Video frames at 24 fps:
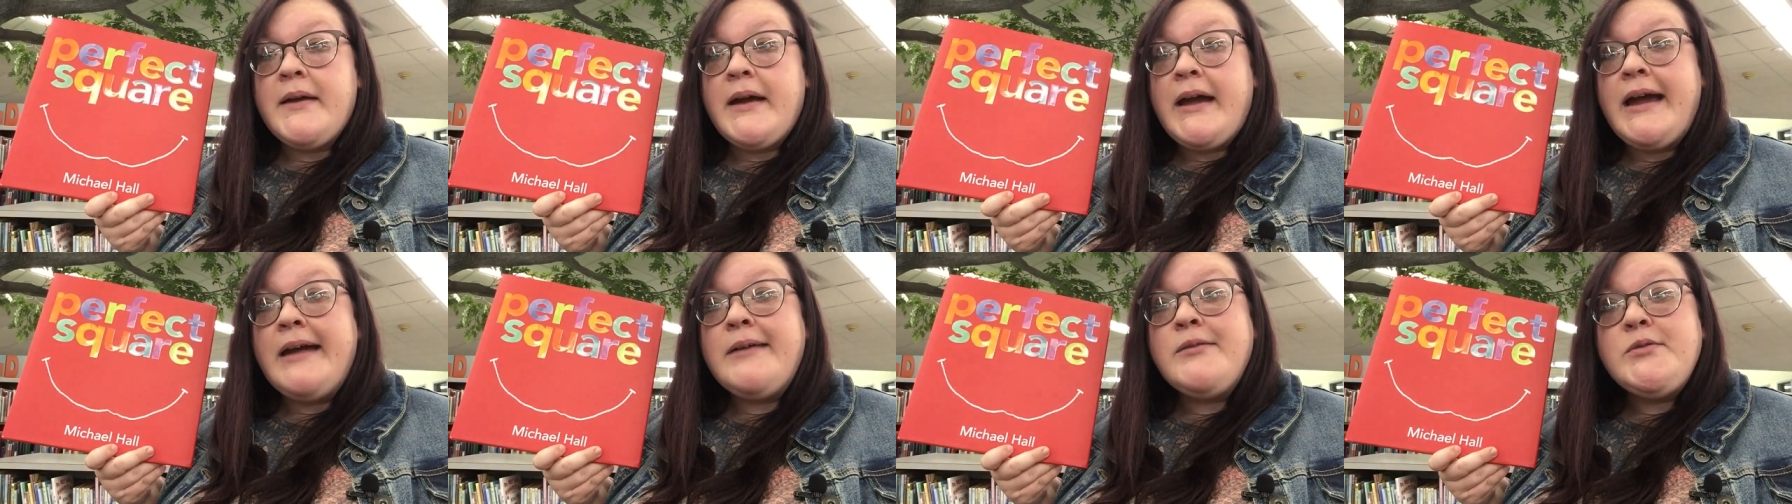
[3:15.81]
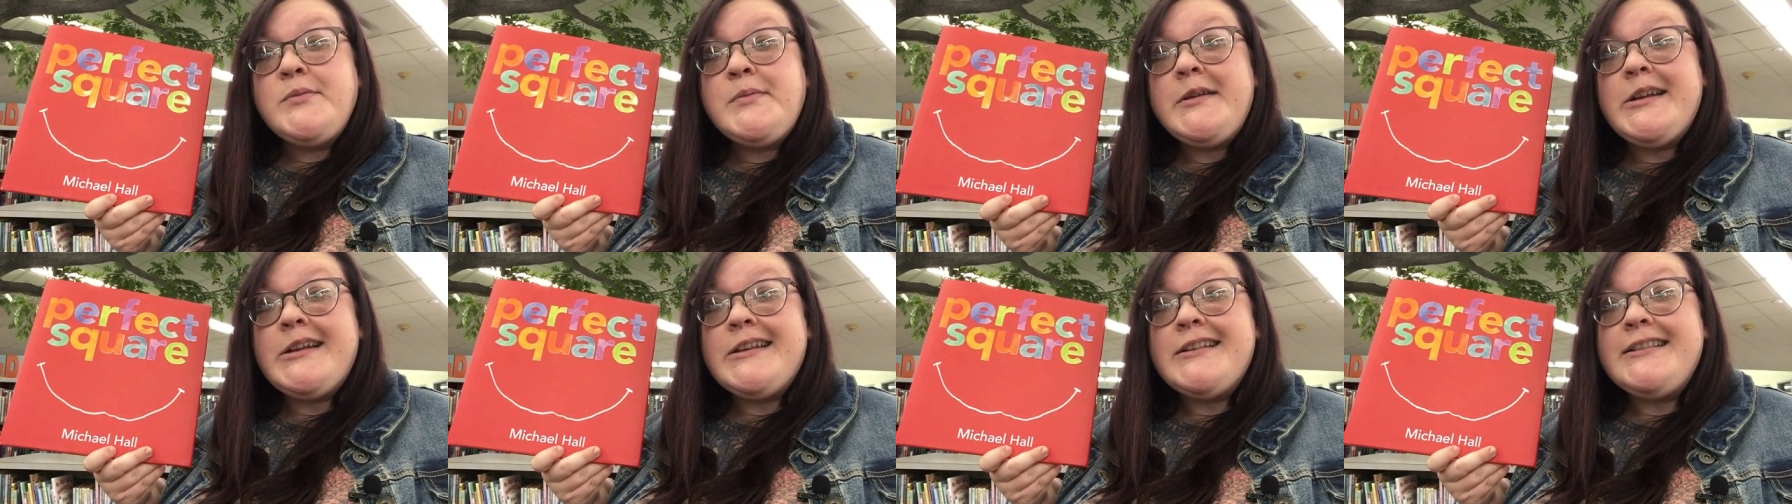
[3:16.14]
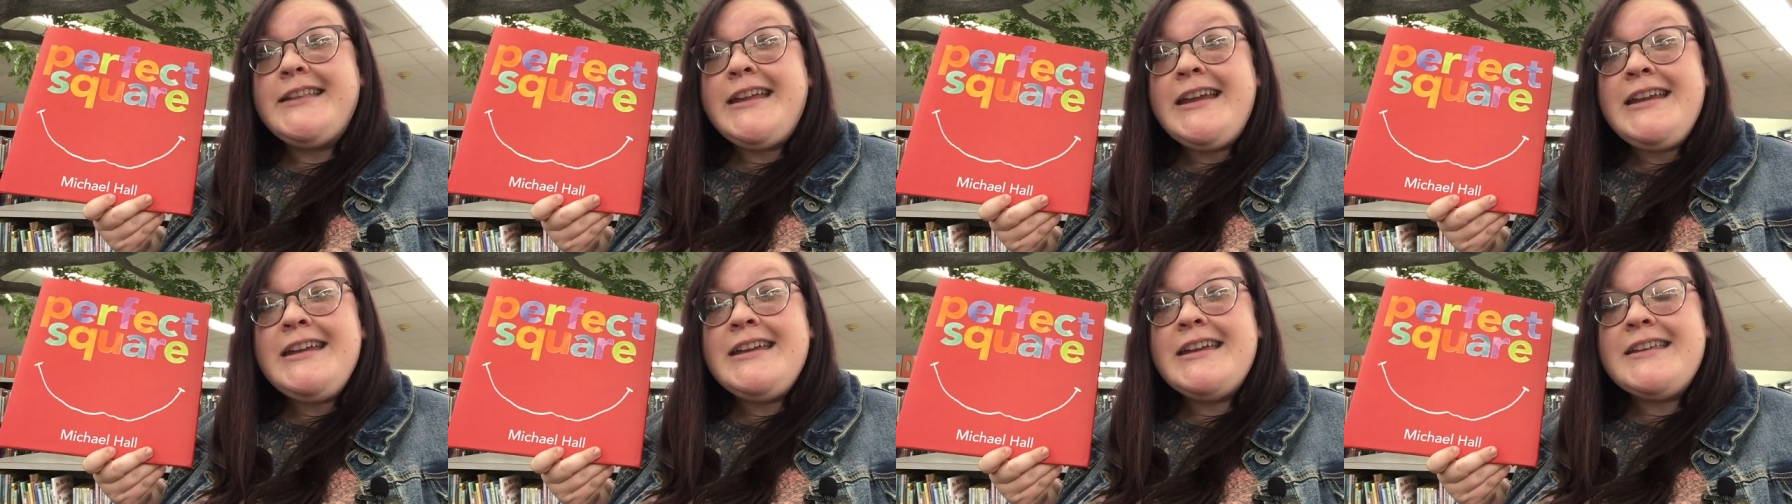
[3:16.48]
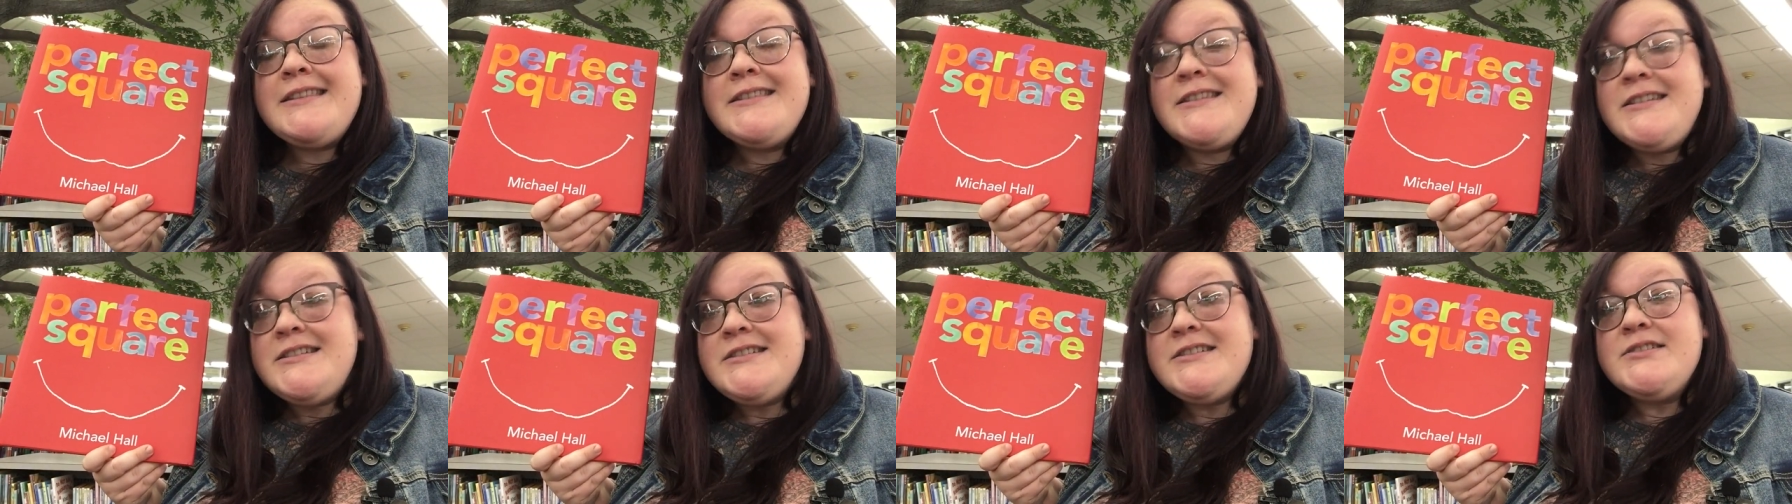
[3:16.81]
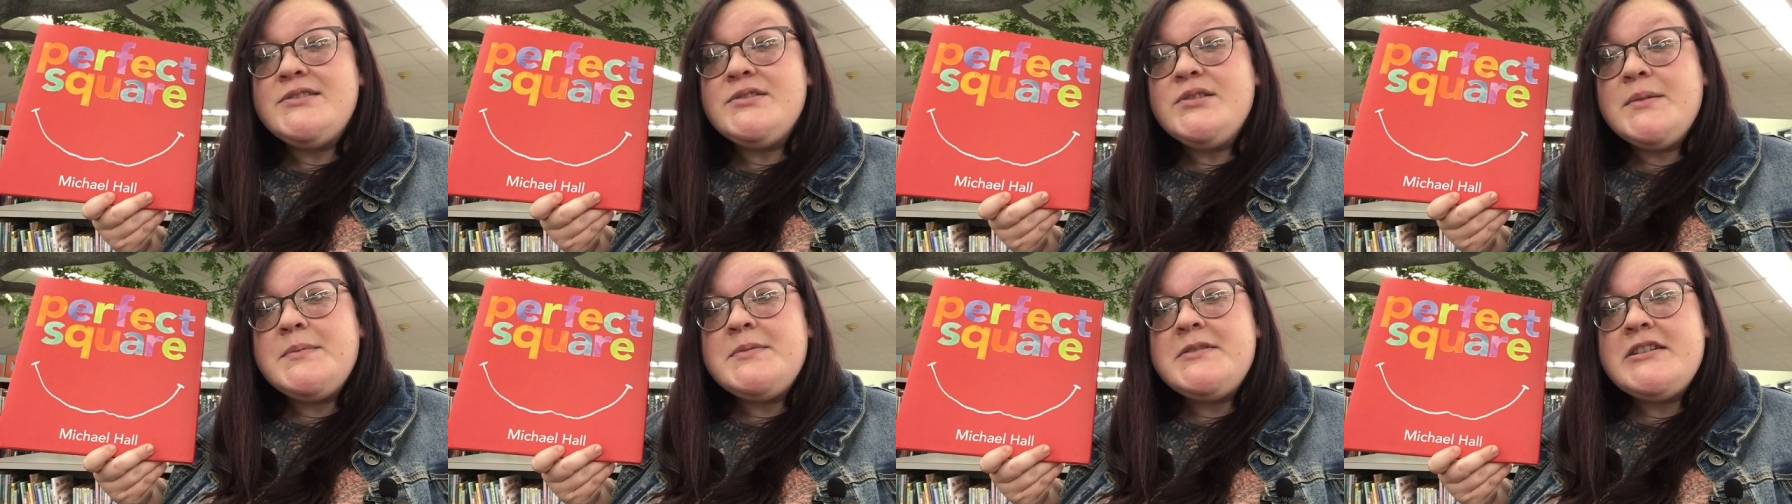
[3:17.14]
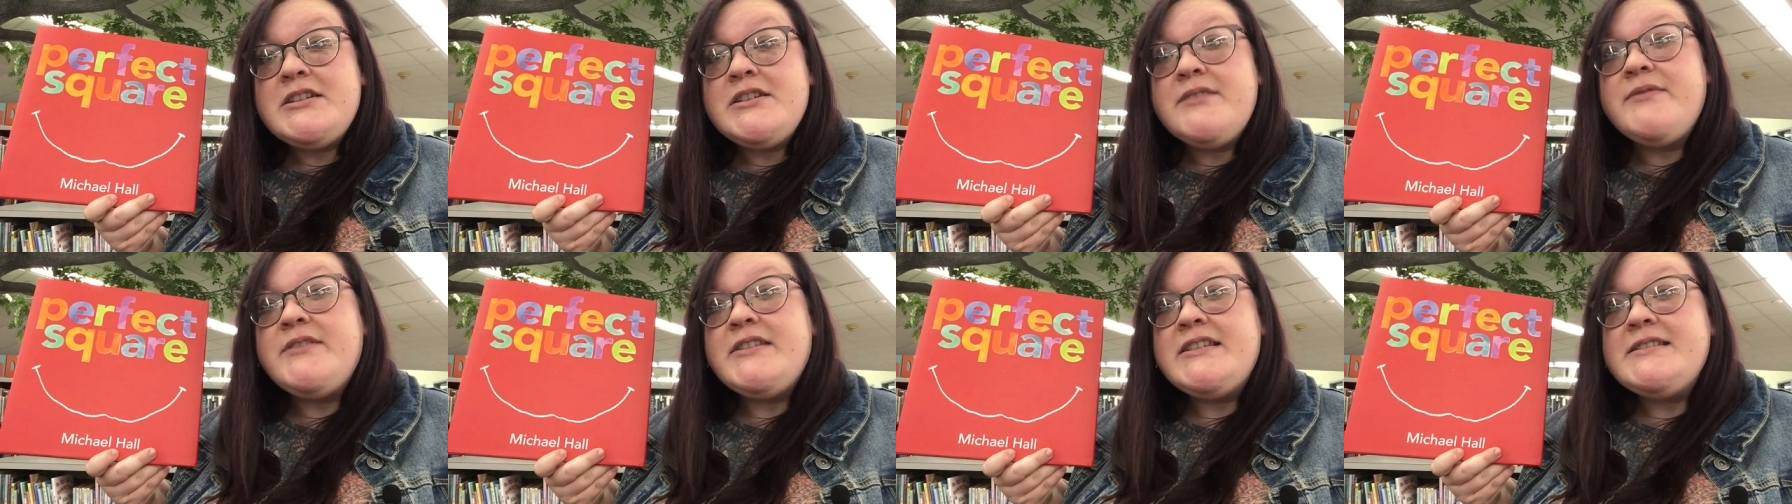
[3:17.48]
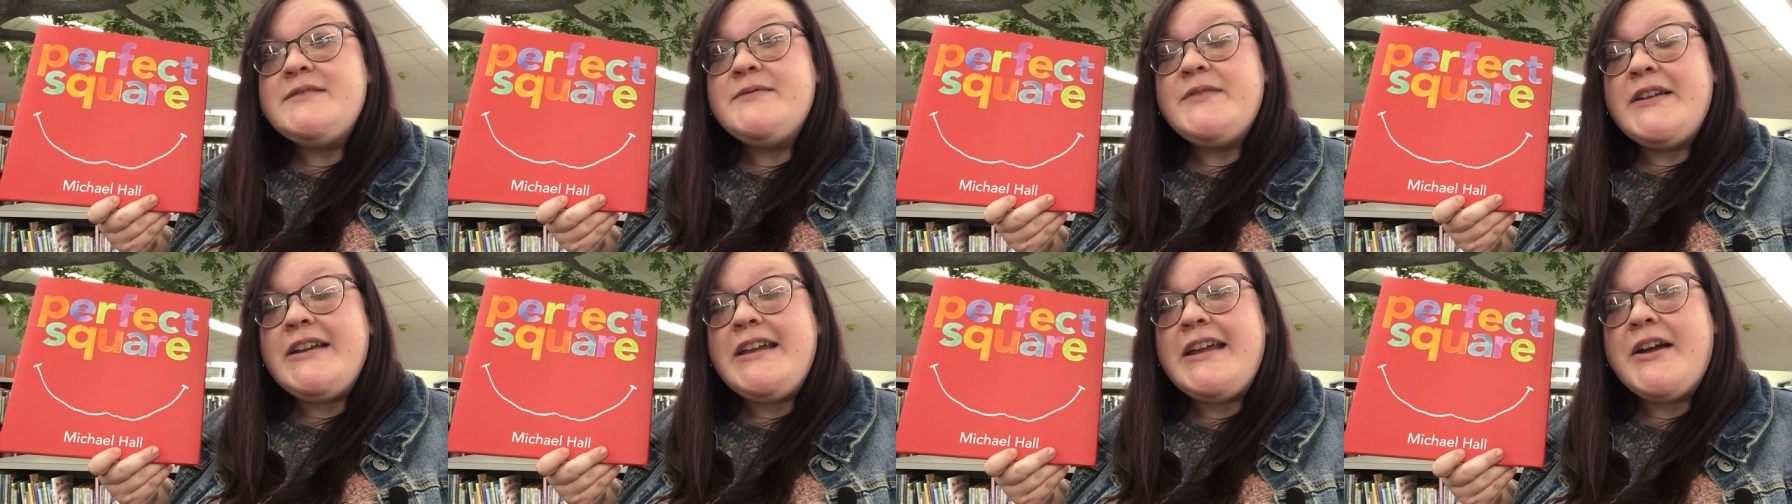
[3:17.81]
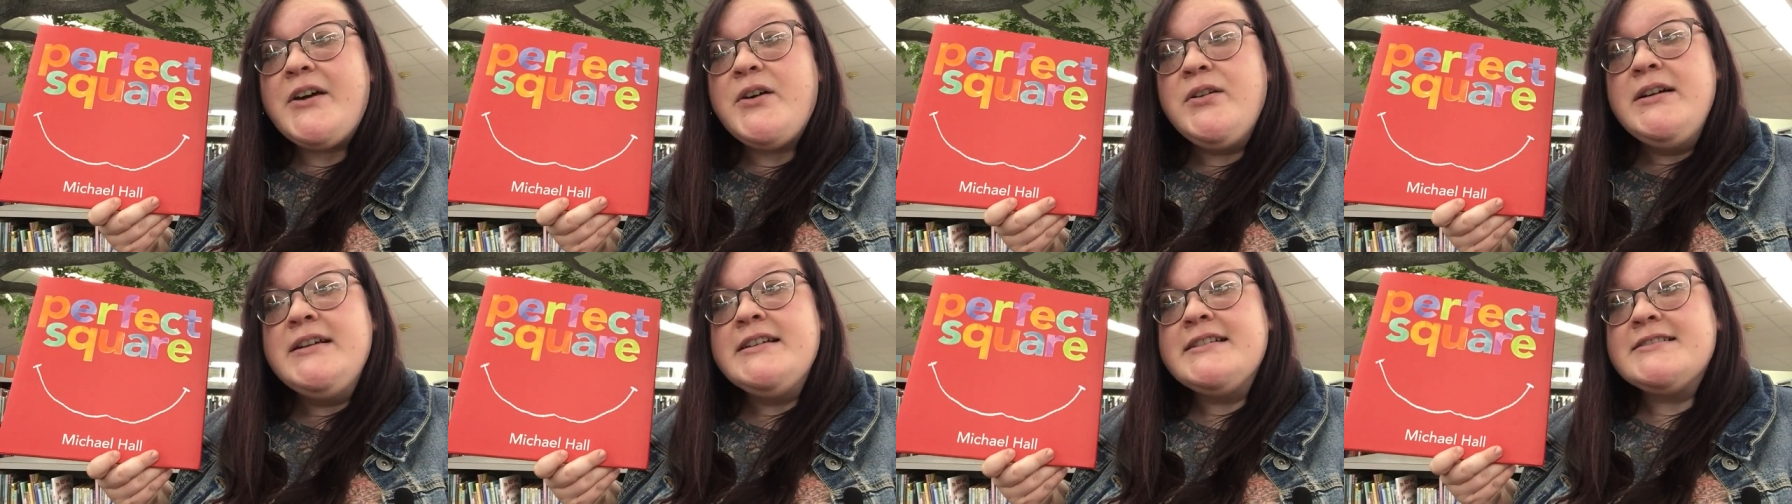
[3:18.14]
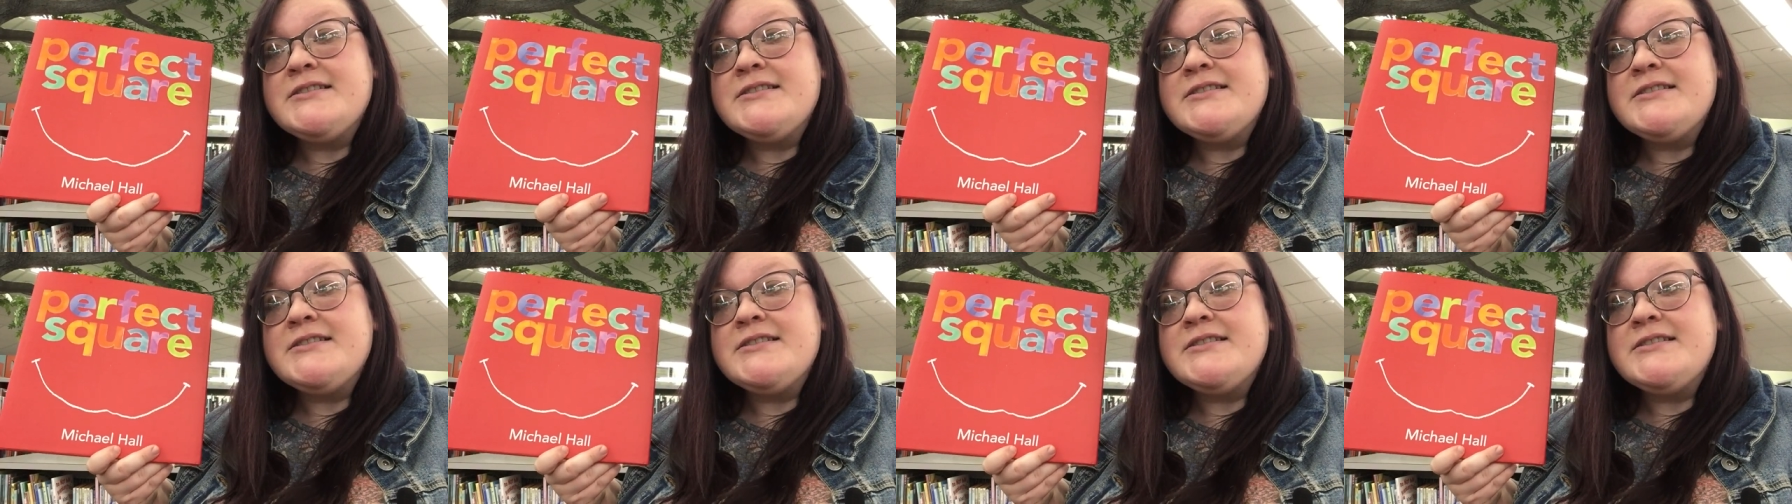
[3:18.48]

I will put a link in the description of this video